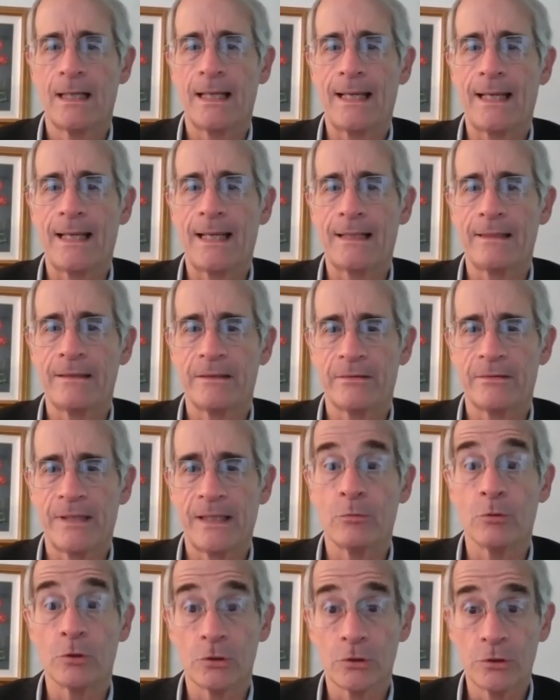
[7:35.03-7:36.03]
And they
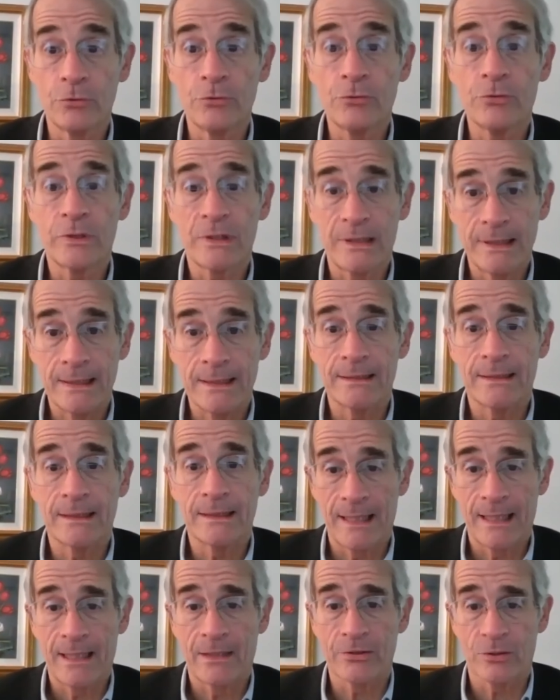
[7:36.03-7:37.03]
will lose seats in
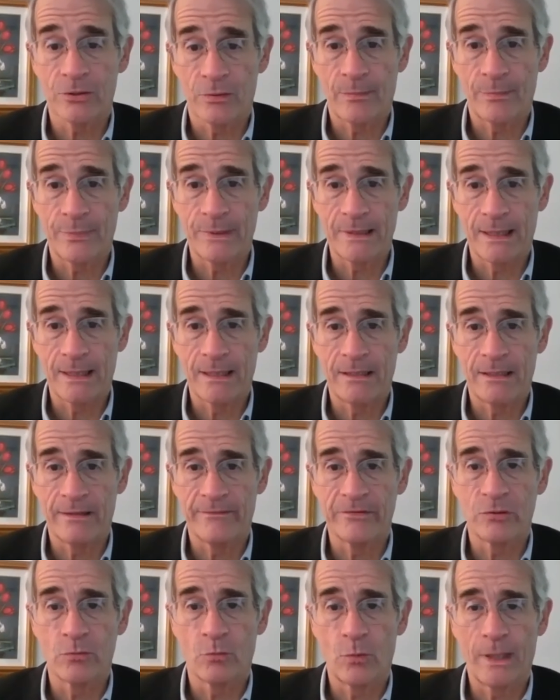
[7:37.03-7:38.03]
the House of
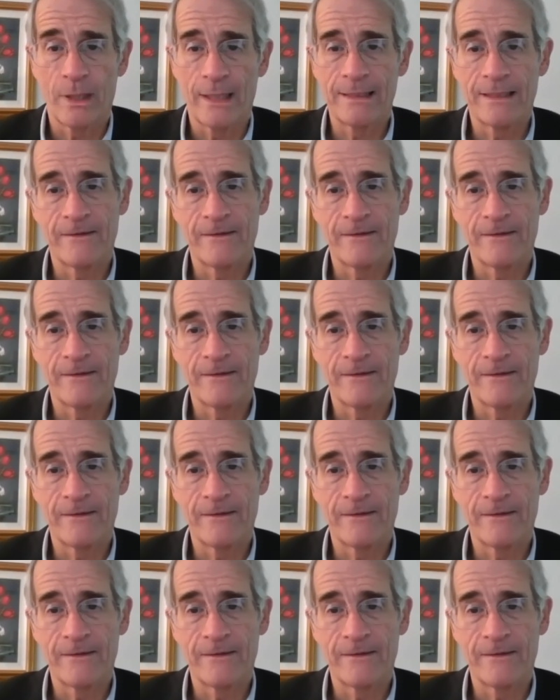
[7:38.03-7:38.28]
Representatives when,